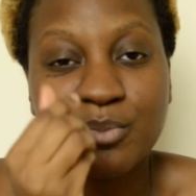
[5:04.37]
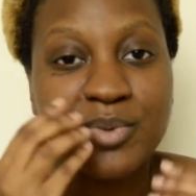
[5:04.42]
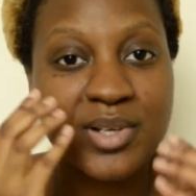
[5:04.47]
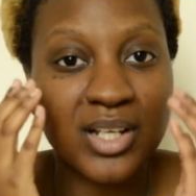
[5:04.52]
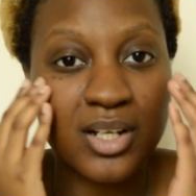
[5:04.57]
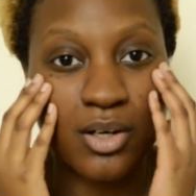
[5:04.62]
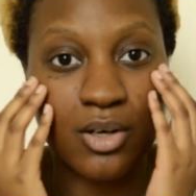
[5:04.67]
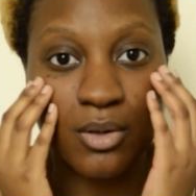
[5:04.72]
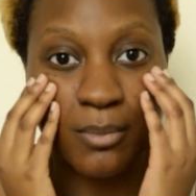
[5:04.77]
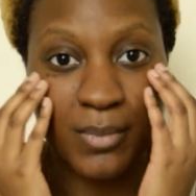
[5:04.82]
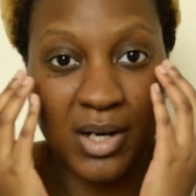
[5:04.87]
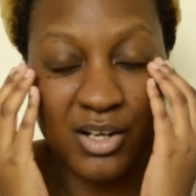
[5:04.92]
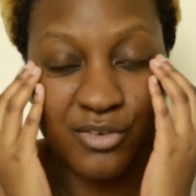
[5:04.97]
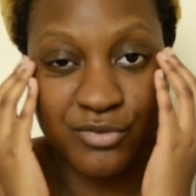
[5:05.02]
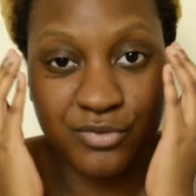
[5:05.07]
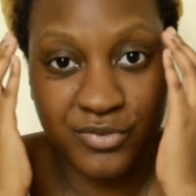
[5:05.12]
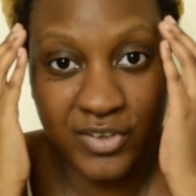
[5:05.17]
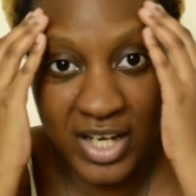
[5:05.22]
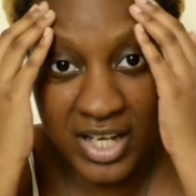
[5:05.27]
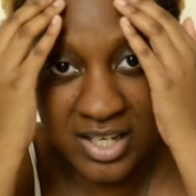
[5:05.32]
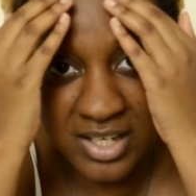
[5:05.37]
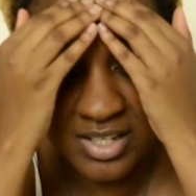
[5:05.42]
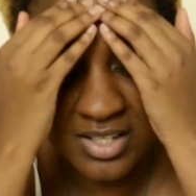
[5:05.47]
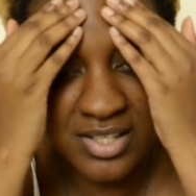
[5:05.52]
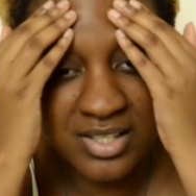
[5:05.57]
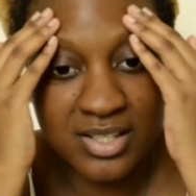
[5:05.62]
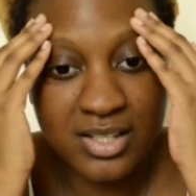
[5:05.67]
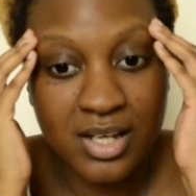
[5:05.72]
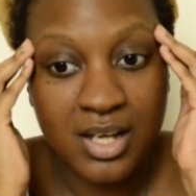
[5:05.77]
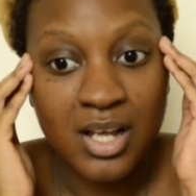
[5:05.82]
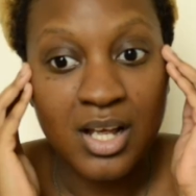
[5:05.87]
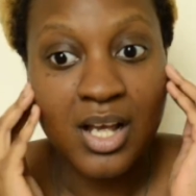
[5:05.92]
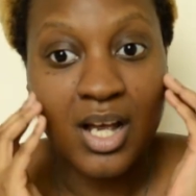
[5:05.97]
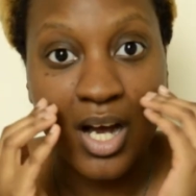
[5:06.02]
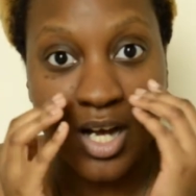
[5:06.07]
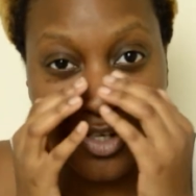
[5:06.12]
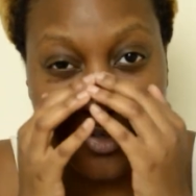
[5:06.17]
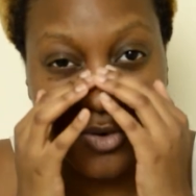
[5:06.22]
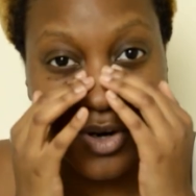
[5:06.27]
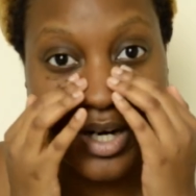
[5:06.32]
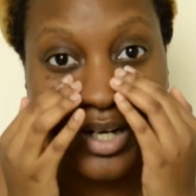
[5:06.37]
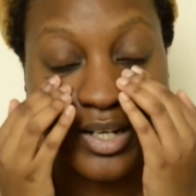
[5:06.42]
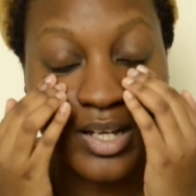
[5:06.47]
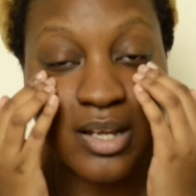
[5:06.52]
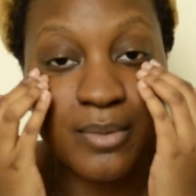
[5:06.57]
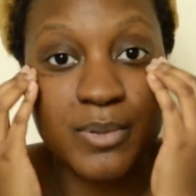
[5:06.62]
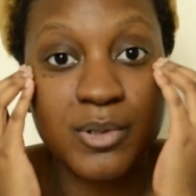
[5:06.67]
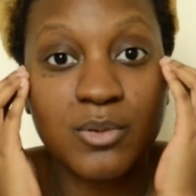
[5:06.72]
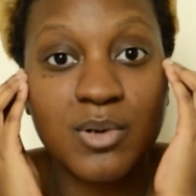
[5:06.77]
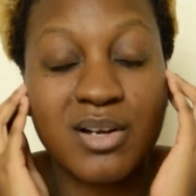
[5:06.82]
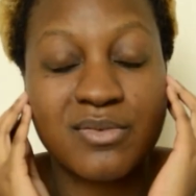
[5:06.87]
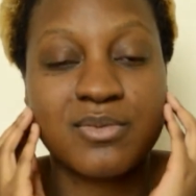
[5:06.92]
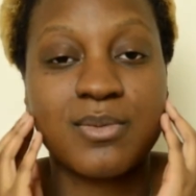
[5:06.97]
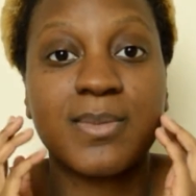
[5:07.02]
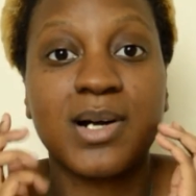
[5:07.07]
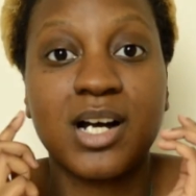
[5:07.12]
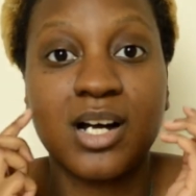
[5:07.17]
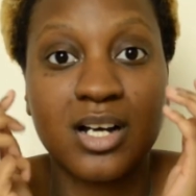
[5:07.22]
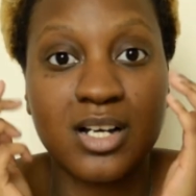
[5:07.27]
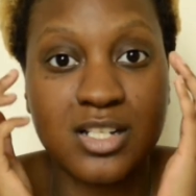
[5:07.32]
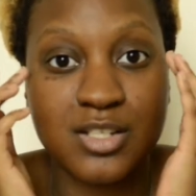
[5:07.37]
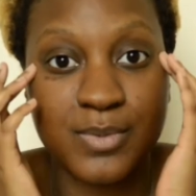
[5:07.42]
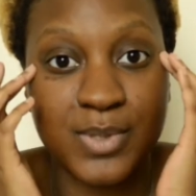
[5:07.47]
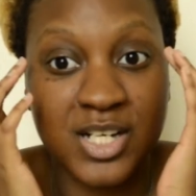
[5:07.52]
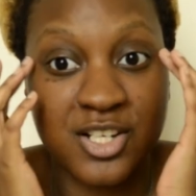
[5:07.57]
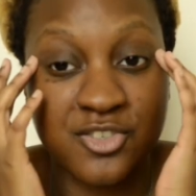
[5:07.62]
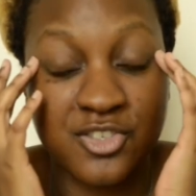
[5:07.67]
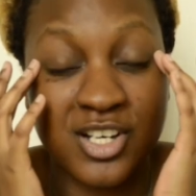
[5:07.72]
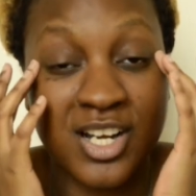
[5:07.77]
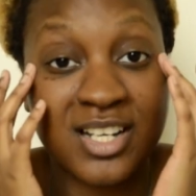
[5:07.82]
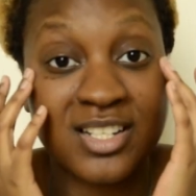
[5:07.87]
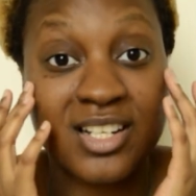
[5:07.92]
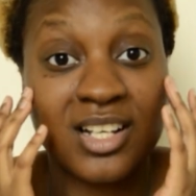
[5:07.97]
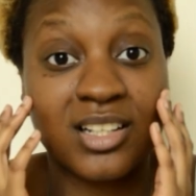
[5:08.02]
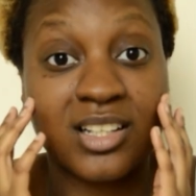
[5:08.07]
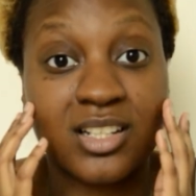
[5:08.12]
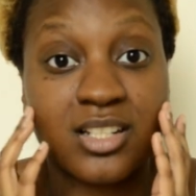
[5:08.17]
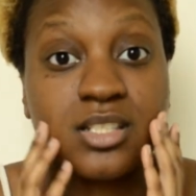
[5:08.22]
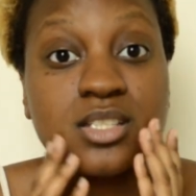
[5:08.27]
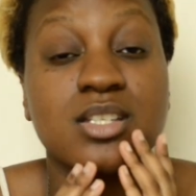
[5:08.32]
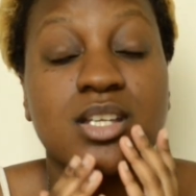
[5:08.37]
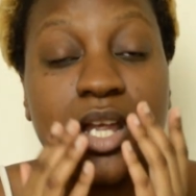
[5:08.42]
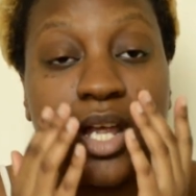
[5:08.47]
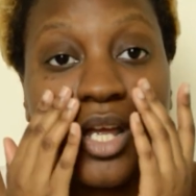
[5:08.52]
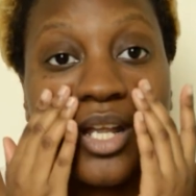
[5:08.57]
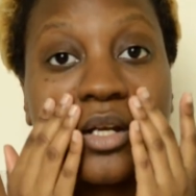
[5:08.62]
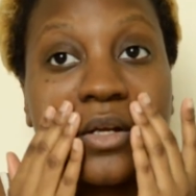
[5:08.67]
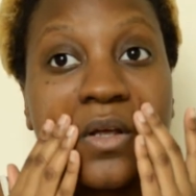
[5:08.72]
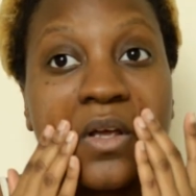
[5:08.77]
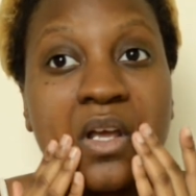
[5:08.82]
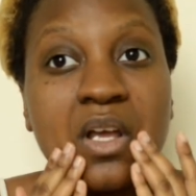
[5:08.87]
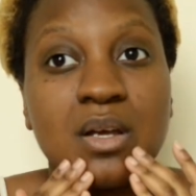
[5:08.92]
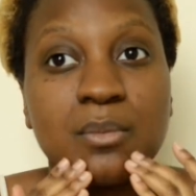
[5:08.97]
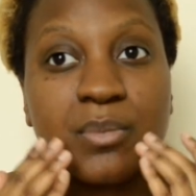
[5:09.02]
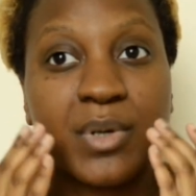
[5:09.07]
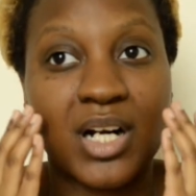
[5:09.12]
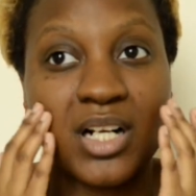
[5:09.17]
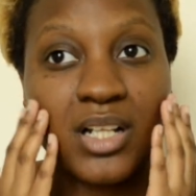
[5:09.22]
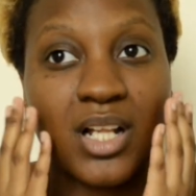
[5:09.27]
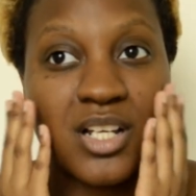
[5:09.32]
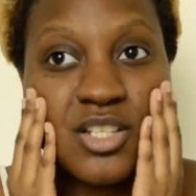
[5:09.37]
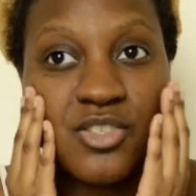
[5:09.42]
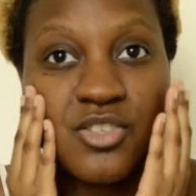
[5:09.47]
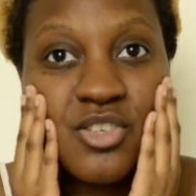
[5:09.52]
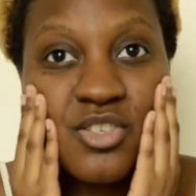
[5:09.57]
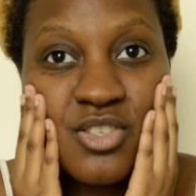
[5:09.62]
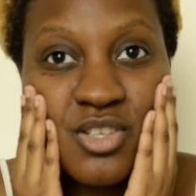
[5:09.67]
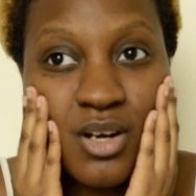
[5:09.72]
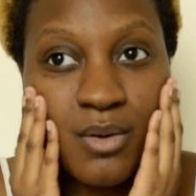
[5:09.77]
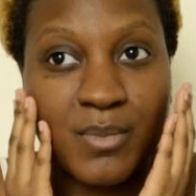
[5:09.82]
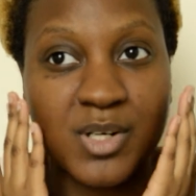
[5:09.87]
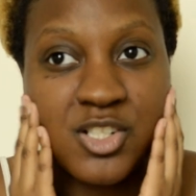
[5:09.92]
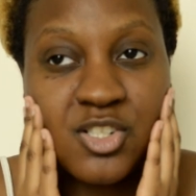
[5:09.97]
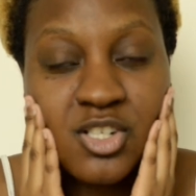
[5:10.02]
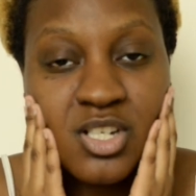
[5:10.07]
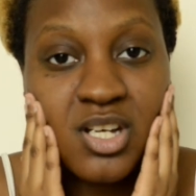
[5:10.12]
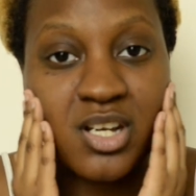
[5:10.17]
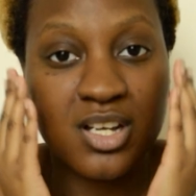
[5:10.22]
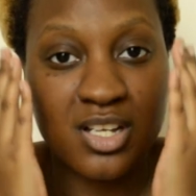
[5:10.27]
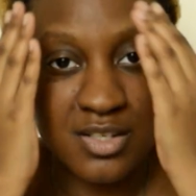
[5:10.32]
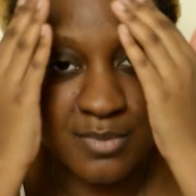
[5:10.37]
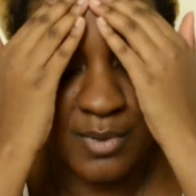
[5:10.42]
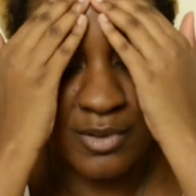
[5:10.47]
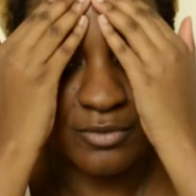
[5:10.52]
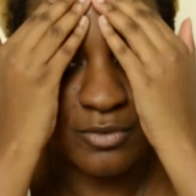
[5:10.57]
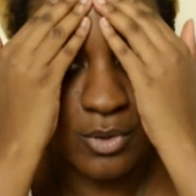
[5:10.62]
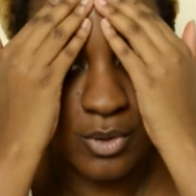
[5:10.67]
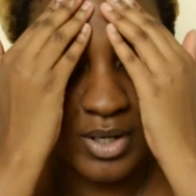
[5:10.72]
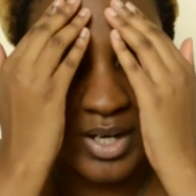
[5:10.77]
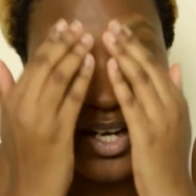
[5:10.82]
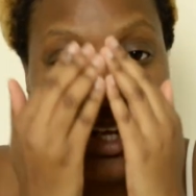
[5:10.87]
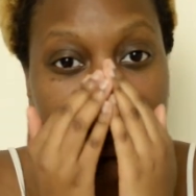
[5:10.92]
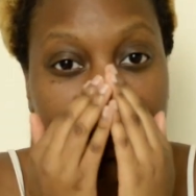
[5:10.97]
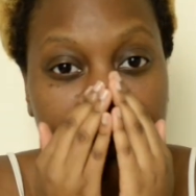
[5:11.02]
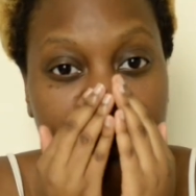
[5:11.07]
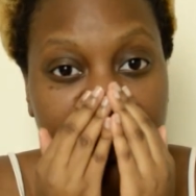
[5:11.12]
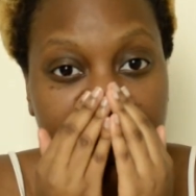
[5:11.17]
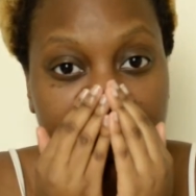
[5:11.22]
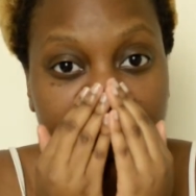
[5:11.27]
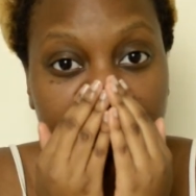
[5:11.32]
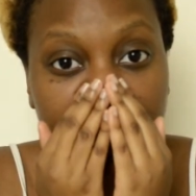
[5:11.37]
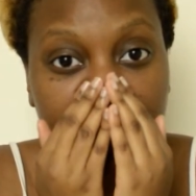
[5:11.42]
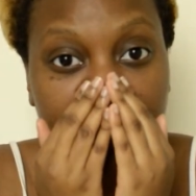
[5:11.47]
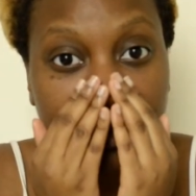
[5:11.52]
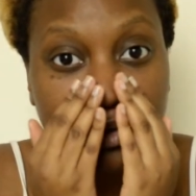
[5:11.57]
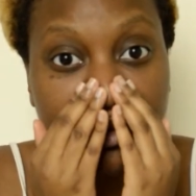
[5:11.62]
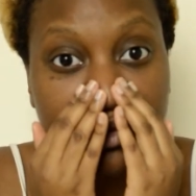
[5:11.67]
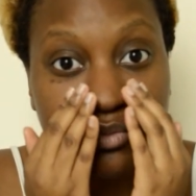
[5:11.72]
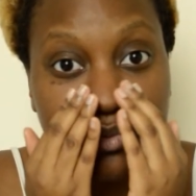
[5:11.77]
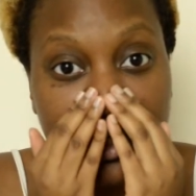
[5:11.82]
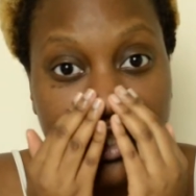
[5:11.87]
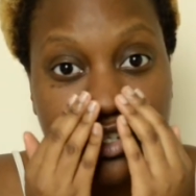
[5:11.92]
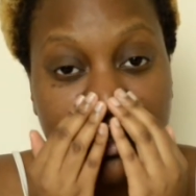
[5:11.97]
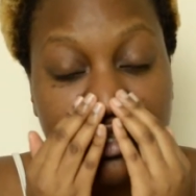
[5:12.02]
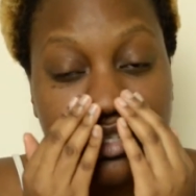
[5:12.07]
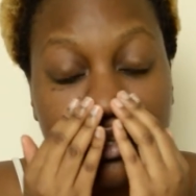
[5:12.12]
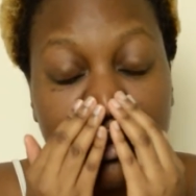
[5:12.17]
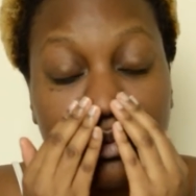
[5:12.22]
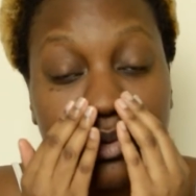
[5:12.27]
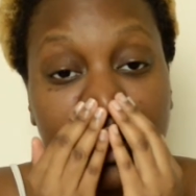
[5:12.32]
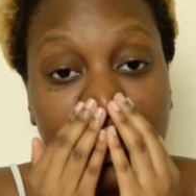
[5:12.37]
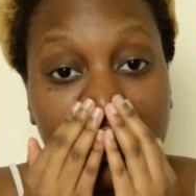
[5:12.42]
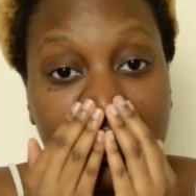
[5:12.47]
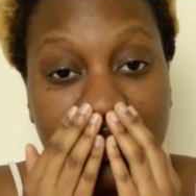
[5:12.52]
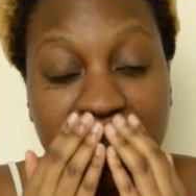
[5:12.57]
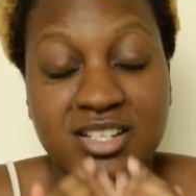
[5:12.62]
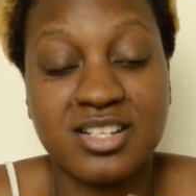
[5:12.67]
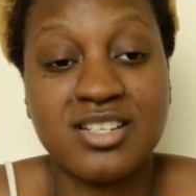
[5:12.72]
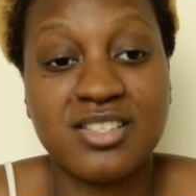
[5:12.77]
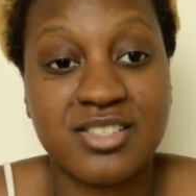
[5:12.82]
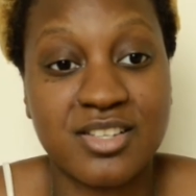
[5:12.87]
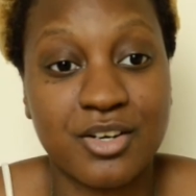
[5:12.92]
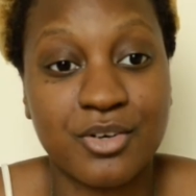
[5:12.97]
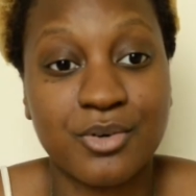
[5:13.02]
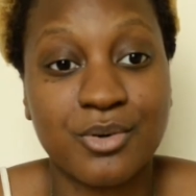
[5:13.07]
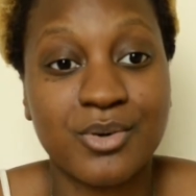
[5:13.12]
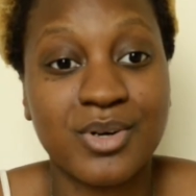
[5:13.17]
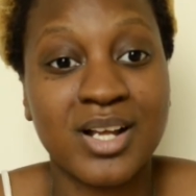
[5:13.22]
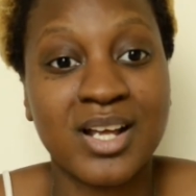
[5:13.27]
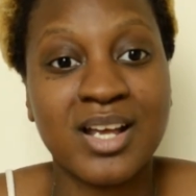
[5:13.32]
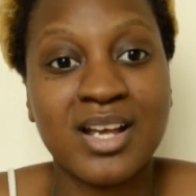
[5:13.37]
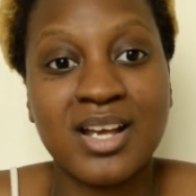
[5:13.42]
bit on my face. I try to keep it away from my eyes because you got delicate skin. But I like to use it on my cheeks, my forehead, my nose, which is the oily T-zone.